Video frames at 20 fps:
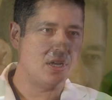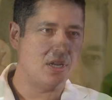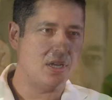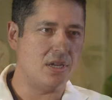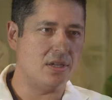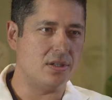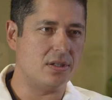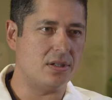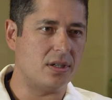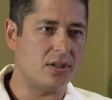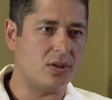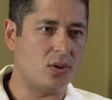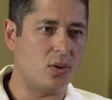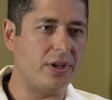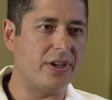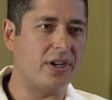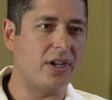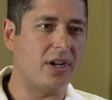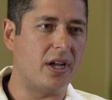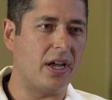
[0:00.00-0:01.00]
is, is
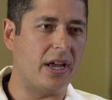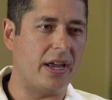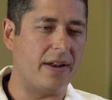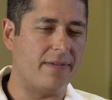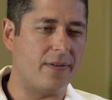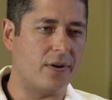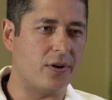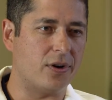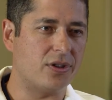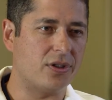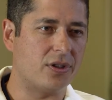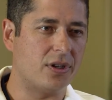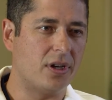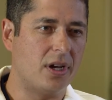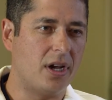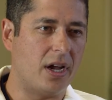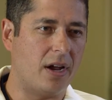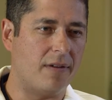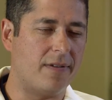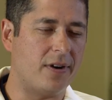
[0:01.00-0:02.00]
only going to
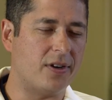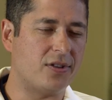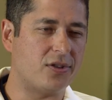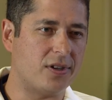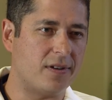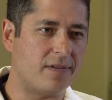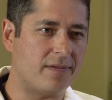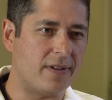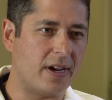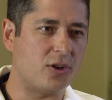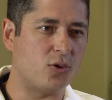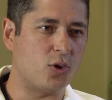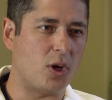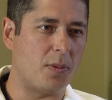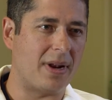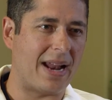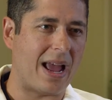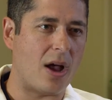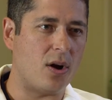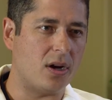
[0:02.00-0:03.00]
adversely affect
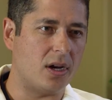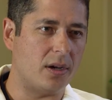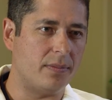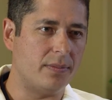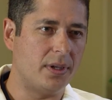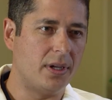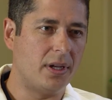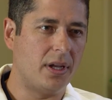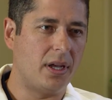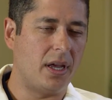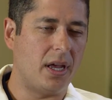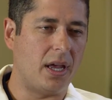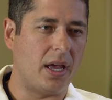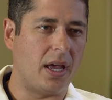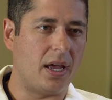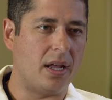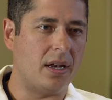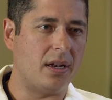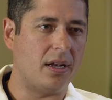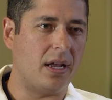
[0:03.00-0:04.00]
treatment outcome
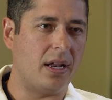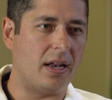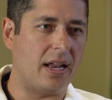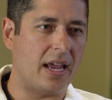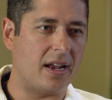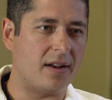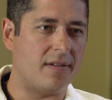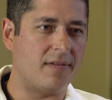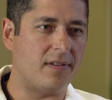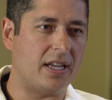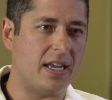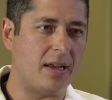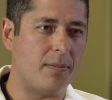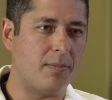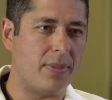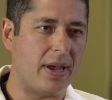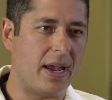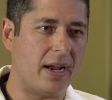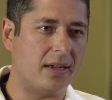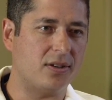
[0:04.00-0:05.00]
and, and negatively
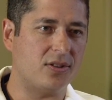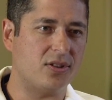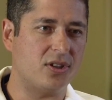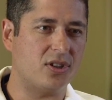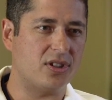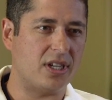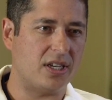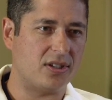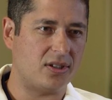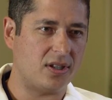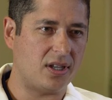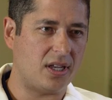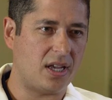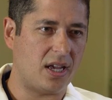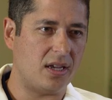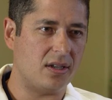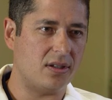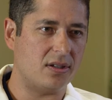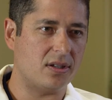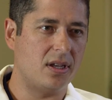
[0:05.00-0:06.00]
impact the success of the
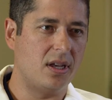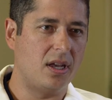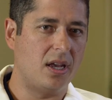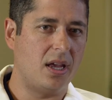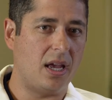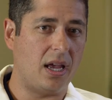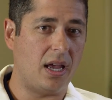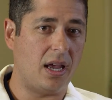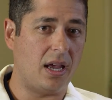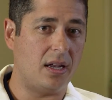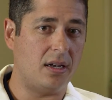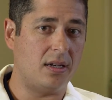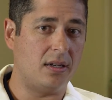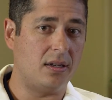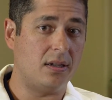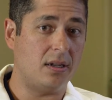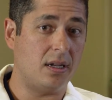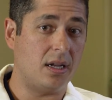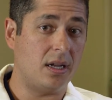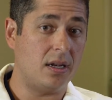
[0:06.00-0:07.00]
case.
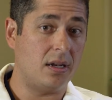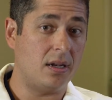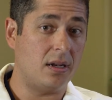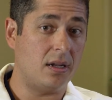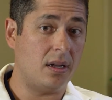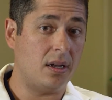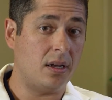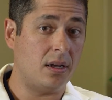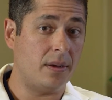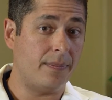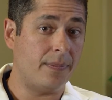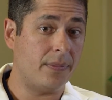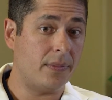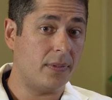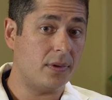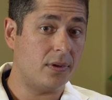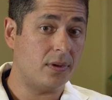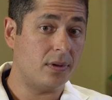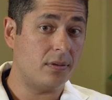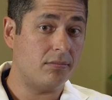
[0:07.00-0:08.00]
And, and
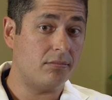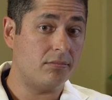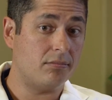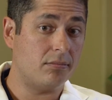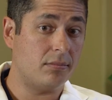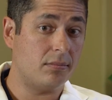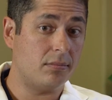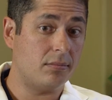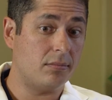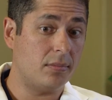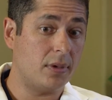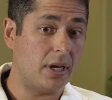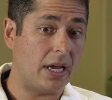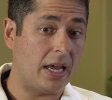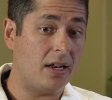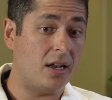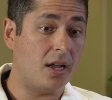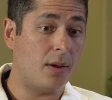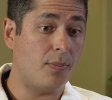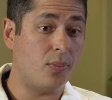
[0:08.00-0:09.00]
um,
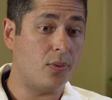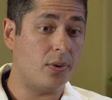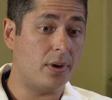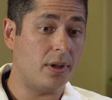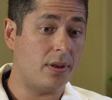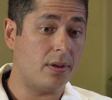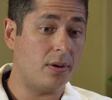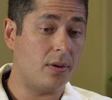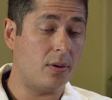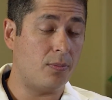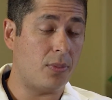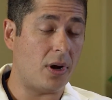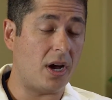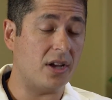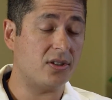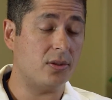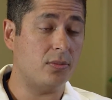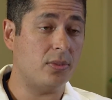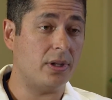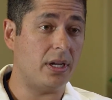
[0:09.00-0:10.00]
end up with uh,
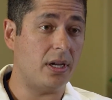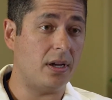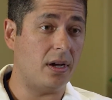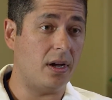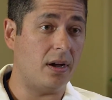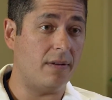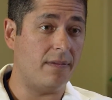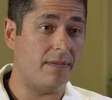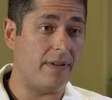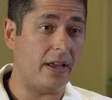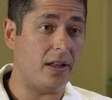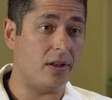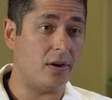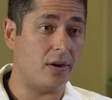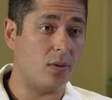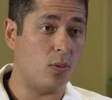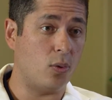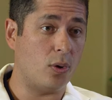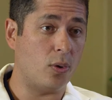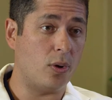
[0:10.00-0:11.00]
possibly a
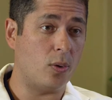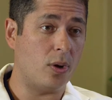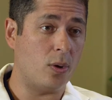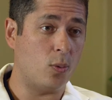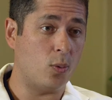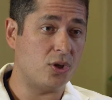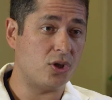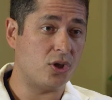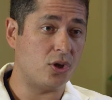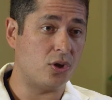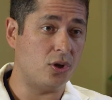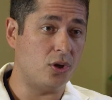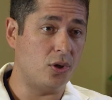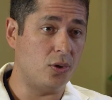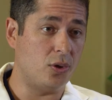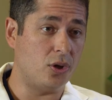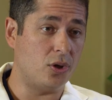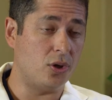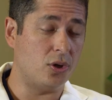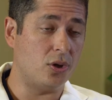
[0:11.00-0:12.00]
failure in which you're,
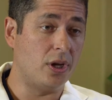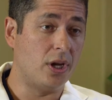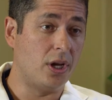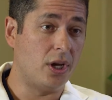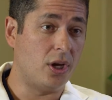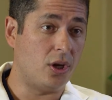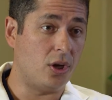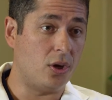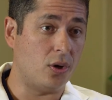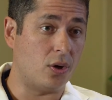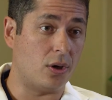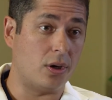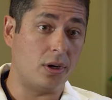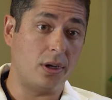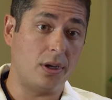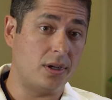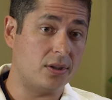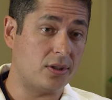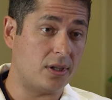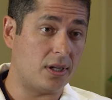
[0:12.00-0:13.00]
you're, you're,
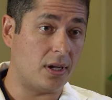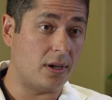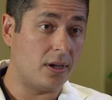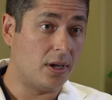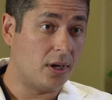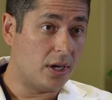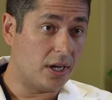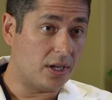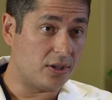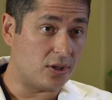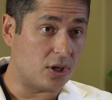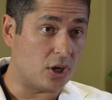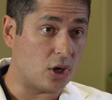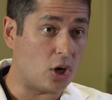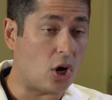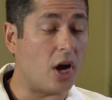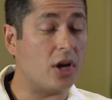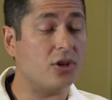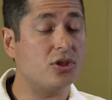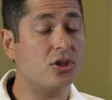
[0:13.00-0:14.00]
it's going to it's gonna
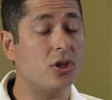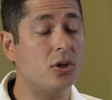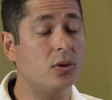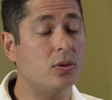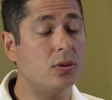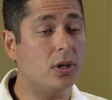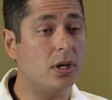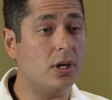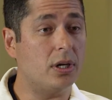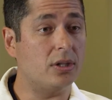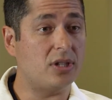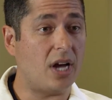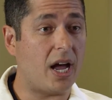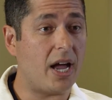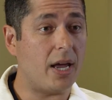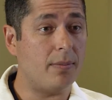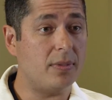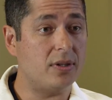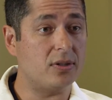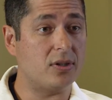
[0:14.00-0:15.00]
cost you uh,
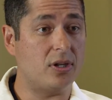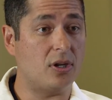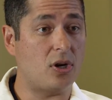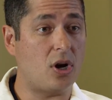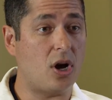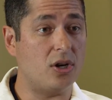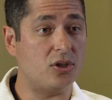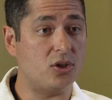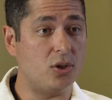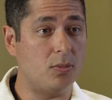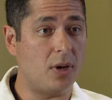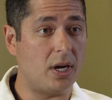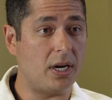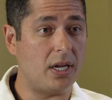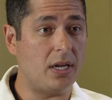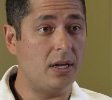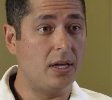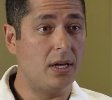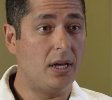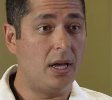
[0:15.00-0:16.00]
time, it's going to cost you
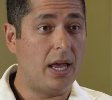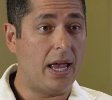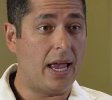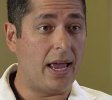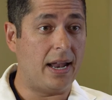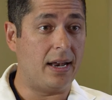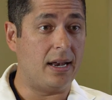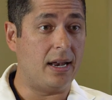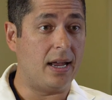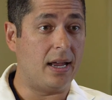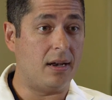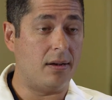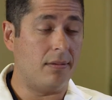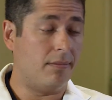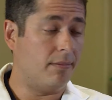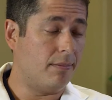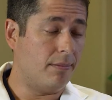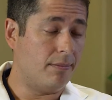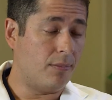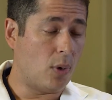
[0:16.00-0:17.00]
money, and,
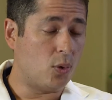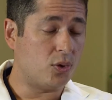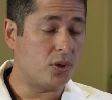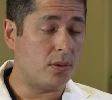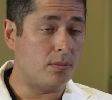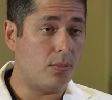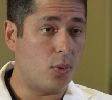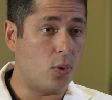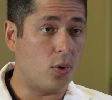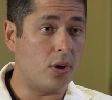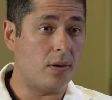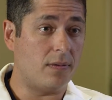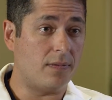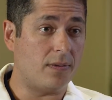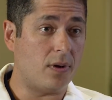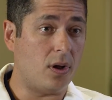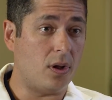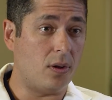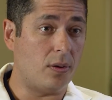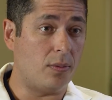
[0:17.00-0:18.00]
and most important
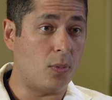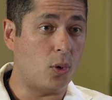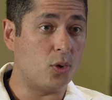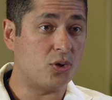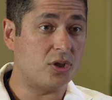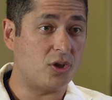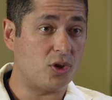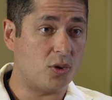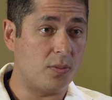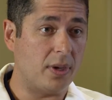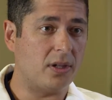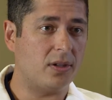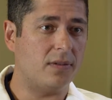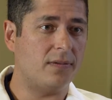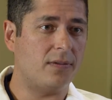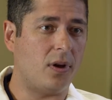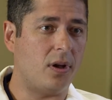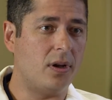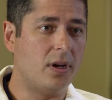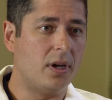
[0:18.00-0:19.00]
of all, and most detrimental
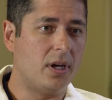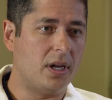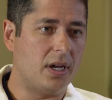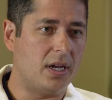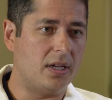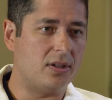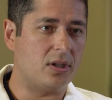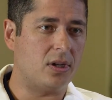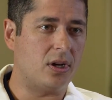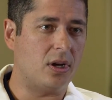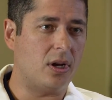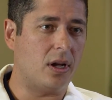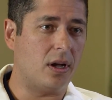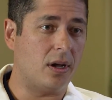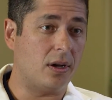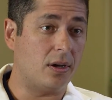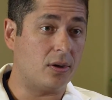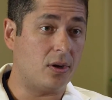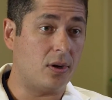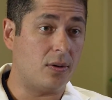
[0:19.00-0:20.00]
of all, it's going to
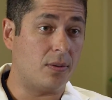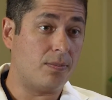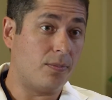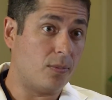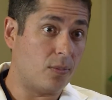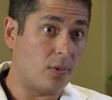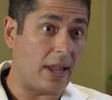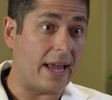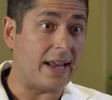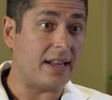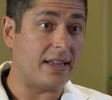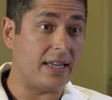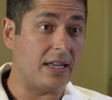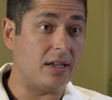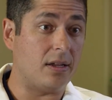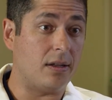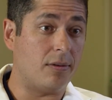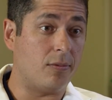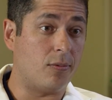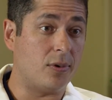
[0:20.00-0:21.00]
uh,
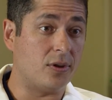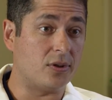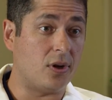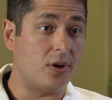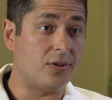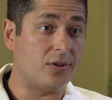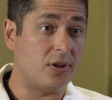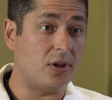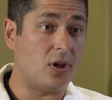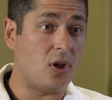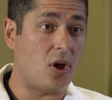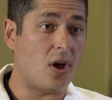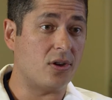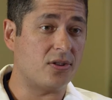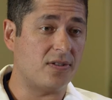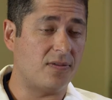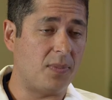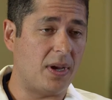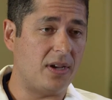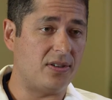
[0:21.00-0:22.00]
likely result in the
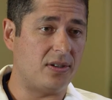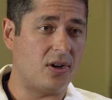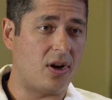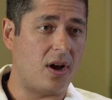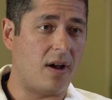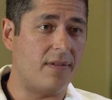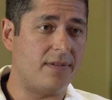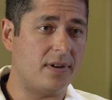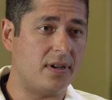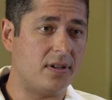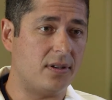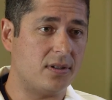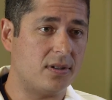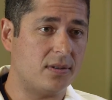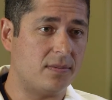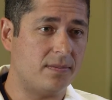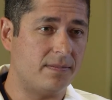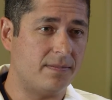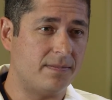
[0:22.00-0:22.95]
loss of patient confidence.